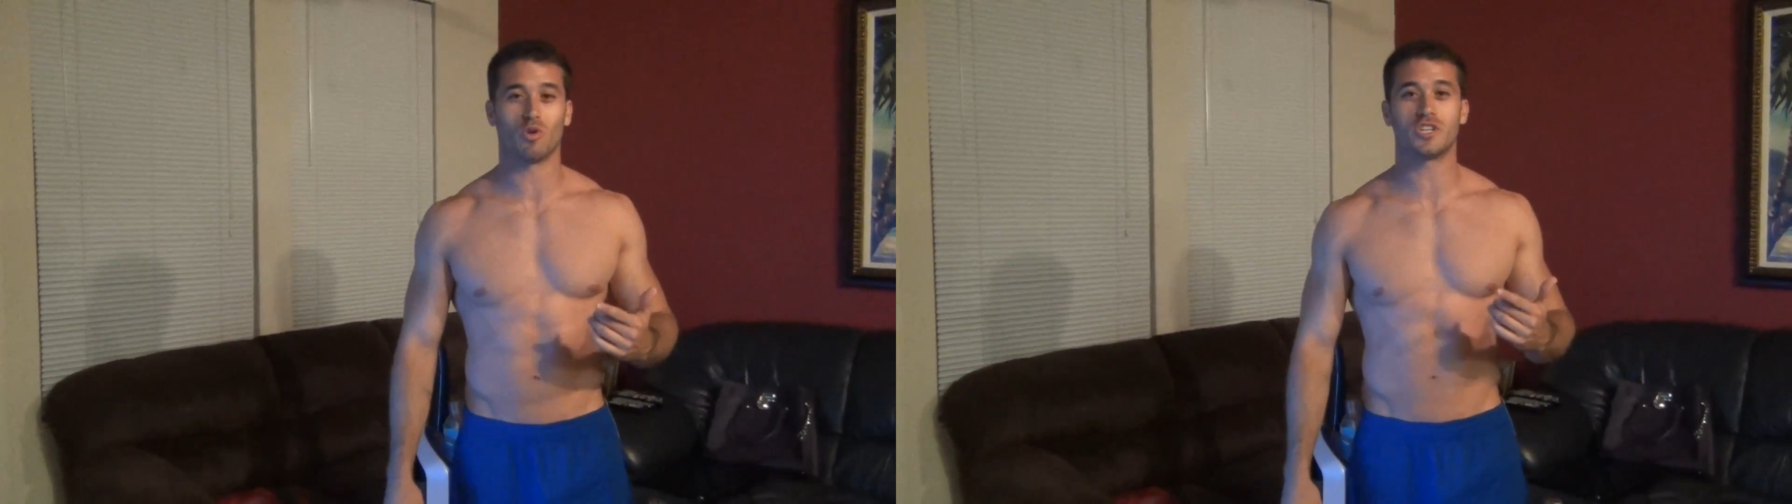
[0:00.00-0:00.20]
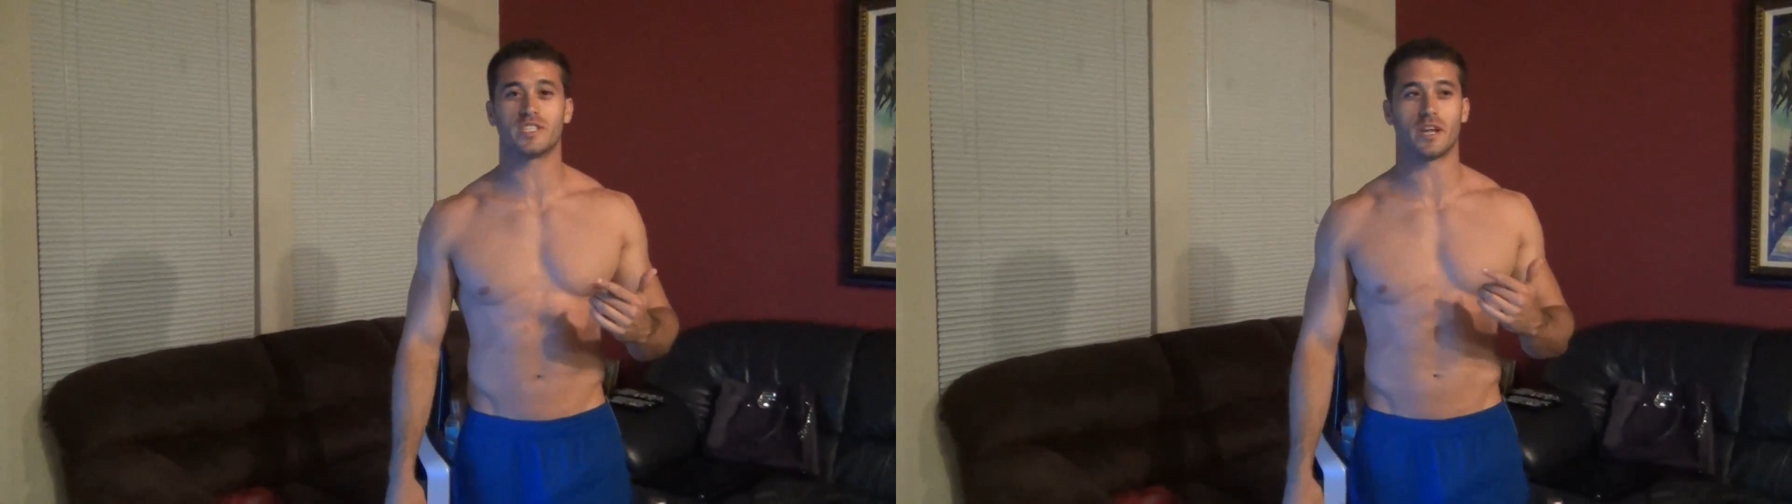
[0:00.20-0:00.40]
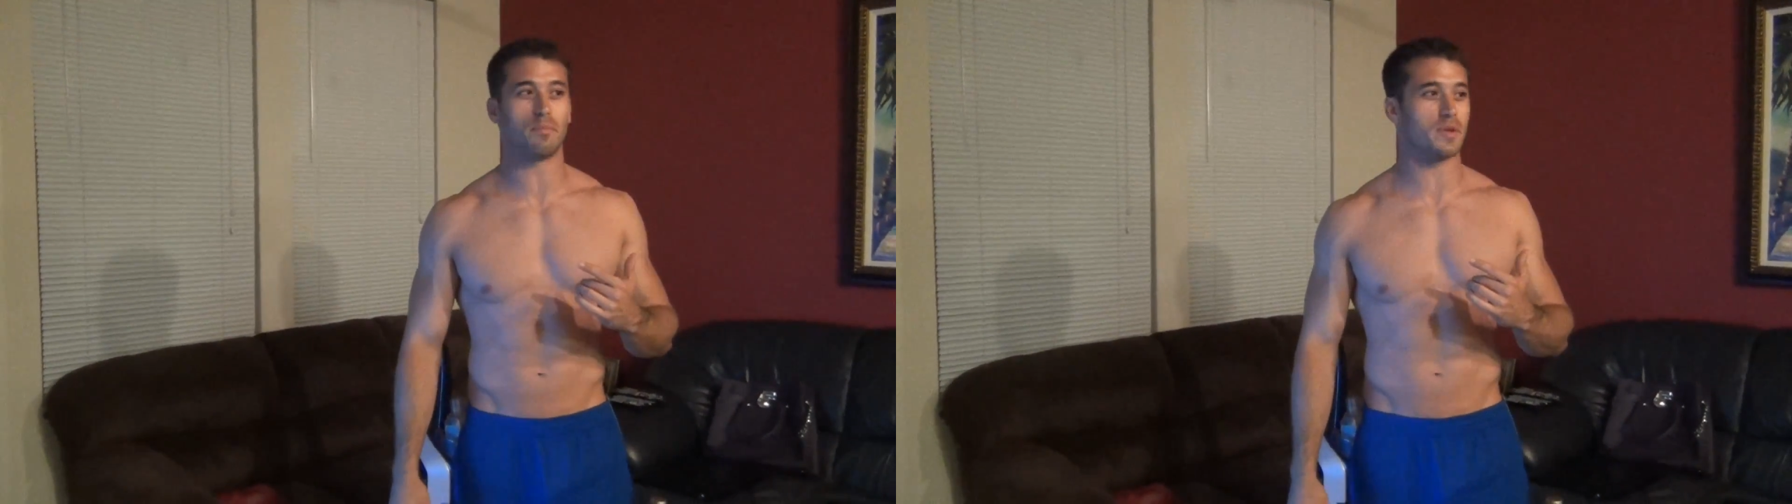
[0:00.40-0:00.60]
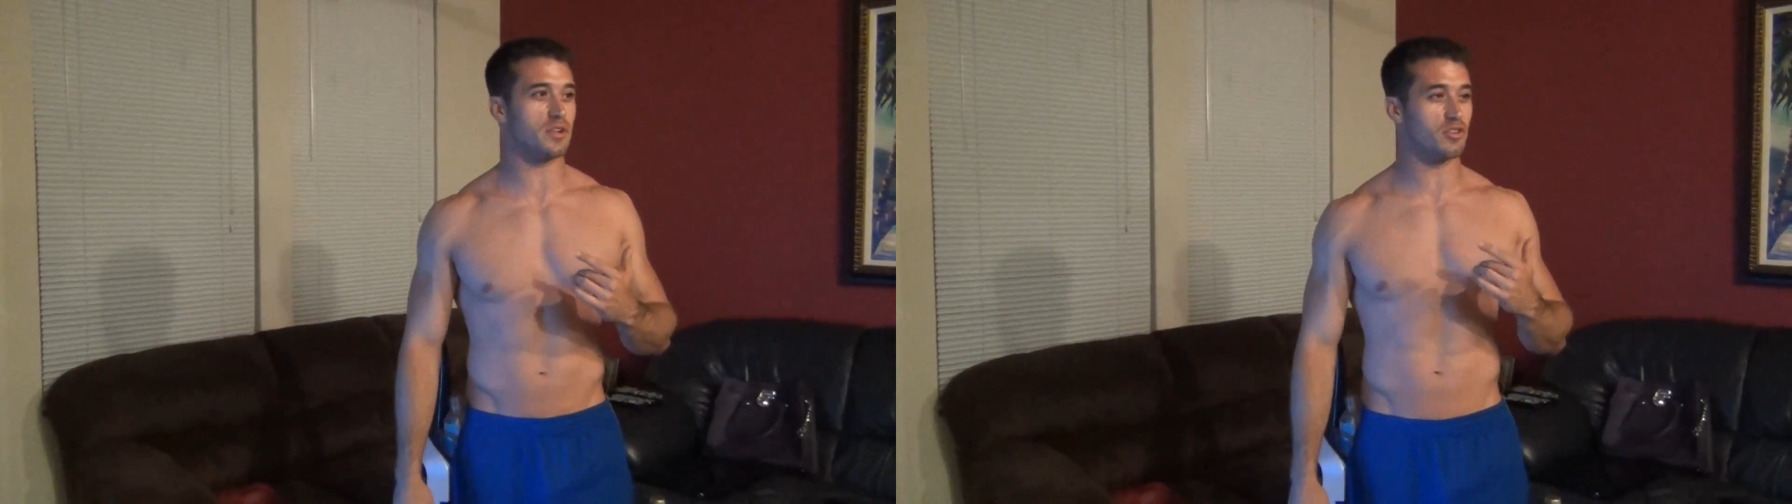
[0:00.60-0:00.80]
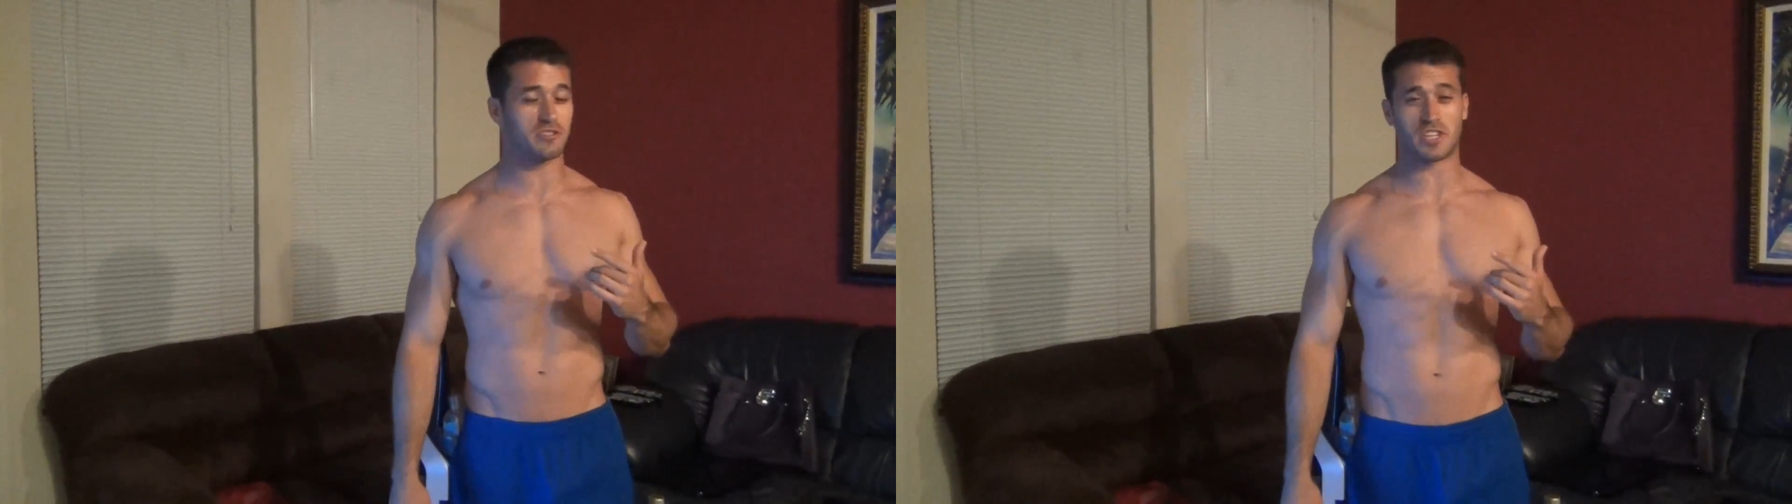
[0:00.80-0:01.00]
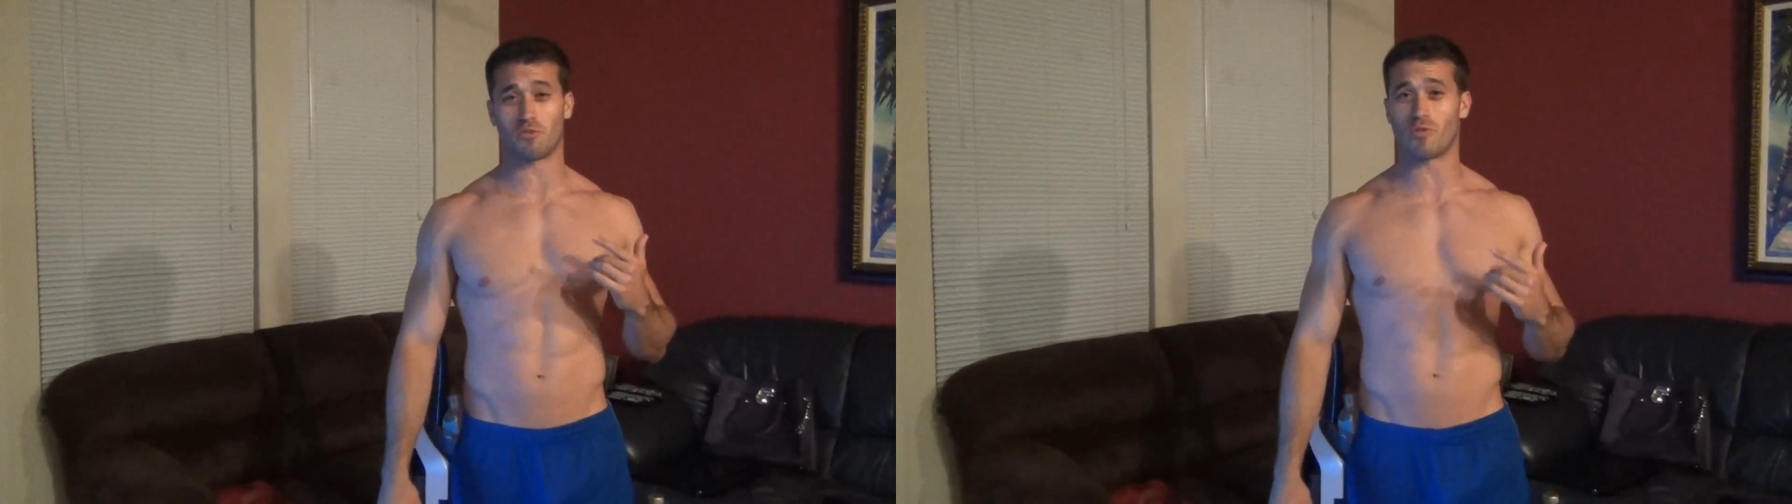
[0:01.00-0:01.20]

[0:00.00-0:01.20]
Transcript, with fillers: we're just going to be using